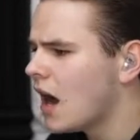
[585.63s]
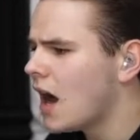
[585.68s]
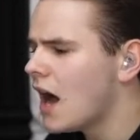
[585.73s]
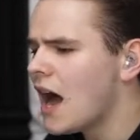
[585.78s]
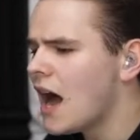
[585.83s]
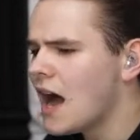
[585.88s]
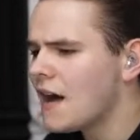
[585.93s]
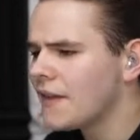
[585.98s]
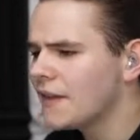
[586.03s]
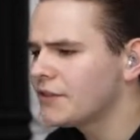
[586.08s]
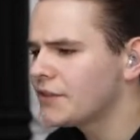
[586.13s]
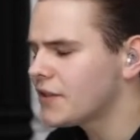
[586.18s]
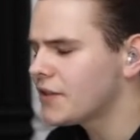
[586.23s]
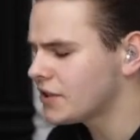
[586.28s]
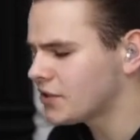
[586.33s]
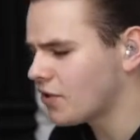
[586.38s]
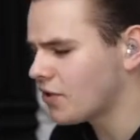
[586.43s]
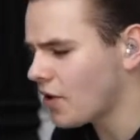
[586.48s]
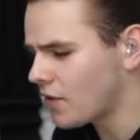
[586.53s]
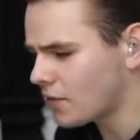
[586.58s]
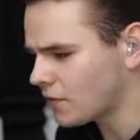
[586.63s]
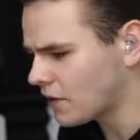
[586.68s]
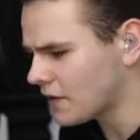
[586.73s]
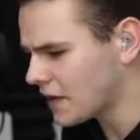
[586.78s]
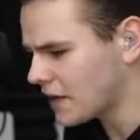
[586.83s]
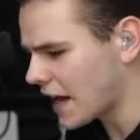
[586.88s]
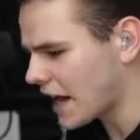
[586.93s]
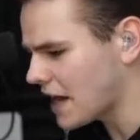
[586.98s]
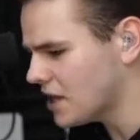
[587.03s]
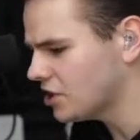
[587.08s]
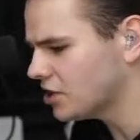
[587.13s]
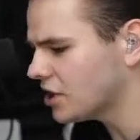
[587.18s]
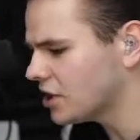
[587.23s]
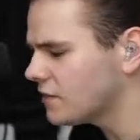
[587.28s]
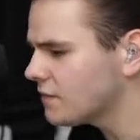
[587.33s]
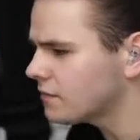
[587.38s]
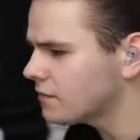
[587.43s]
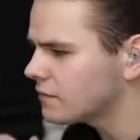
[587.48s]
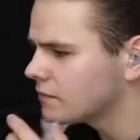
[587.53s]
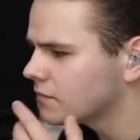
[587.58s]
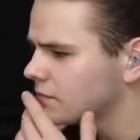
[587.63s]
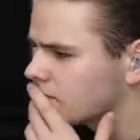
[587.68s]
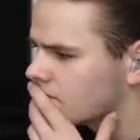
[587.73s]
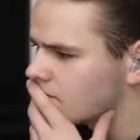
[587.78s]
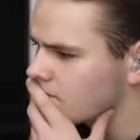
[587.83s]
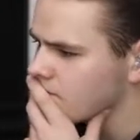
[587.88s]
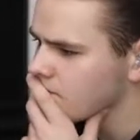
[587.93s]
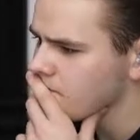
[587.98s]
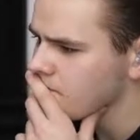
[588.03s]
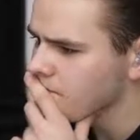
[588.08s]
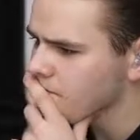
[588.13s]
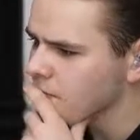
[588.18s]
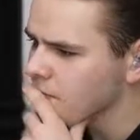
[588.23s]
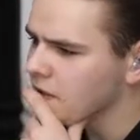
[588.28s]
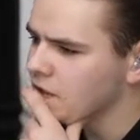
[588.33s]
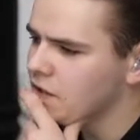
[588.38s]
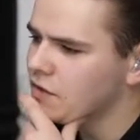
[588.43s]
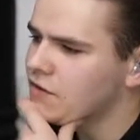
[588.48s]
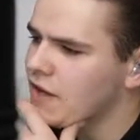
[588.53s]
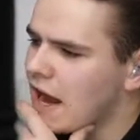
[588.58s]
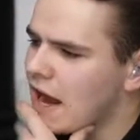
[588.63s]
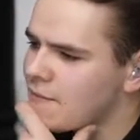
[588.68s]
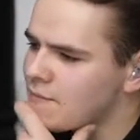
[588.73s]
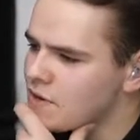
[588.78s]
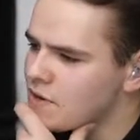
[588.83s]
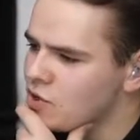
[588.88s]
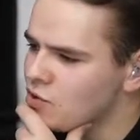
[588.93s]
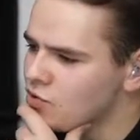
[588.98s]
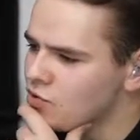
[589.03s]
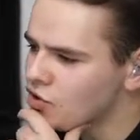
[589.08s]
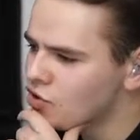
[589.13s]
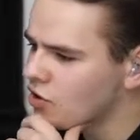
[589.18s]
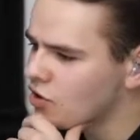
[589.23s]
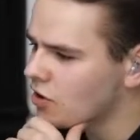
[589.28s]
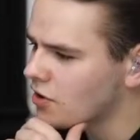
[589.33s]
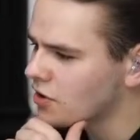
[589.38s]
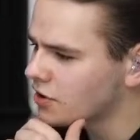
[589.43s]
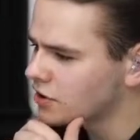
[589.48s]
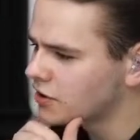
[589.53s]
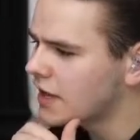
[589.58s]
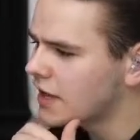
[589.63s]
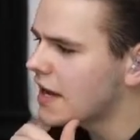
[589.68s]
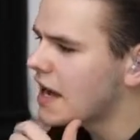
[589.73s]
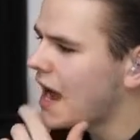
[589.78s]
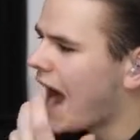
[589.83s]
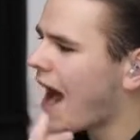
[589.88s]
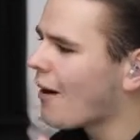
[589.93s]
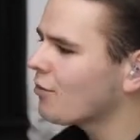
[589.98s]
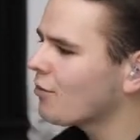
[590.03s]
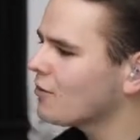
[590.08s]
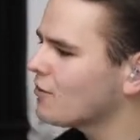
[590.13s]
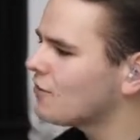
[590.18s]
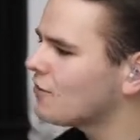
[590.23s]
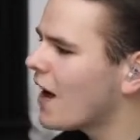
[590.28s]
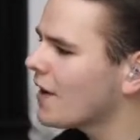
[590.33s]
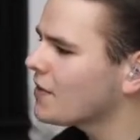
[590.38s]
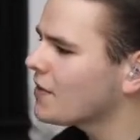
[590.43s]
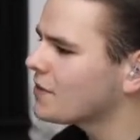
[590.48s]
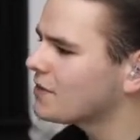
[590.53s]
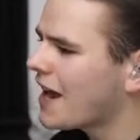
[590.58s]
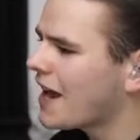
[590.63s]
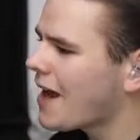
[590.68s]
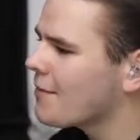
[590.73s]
aha, that's just the starter for the engine. This is the APU starter. I want to find the